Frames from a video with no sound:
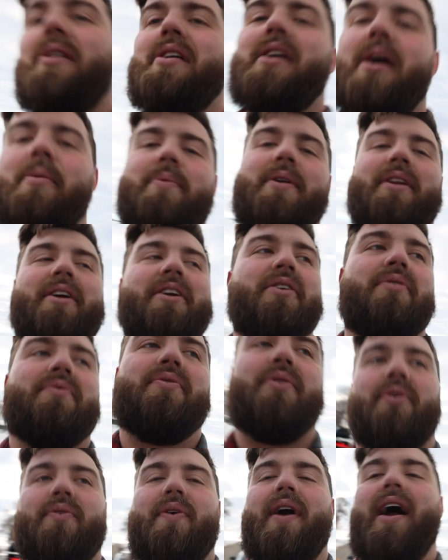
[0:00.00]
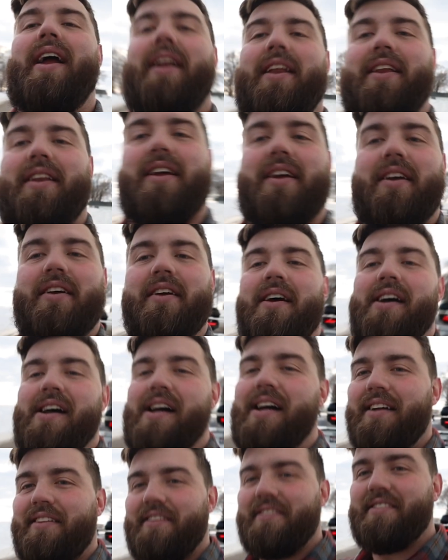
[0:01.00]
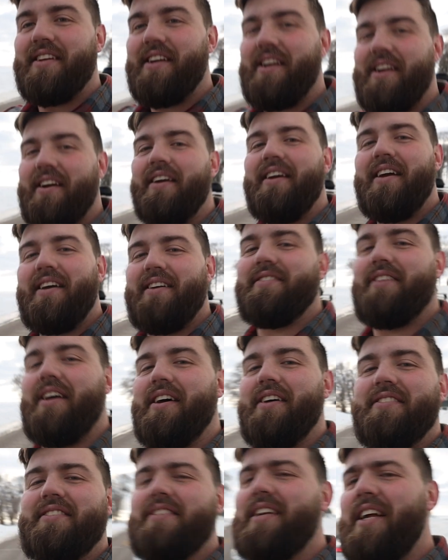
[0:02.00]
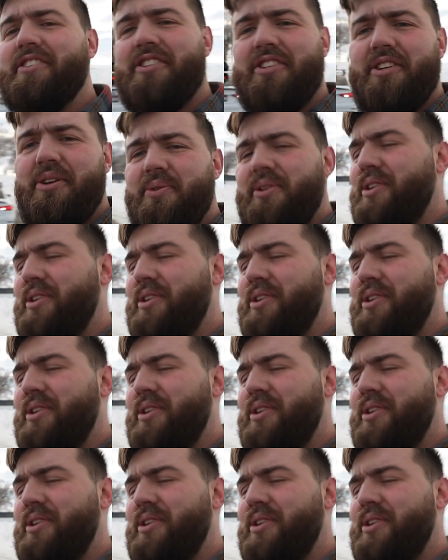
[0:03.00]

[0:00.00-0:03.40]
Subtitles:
hop in and go for a ride in it. This thing is a stage 2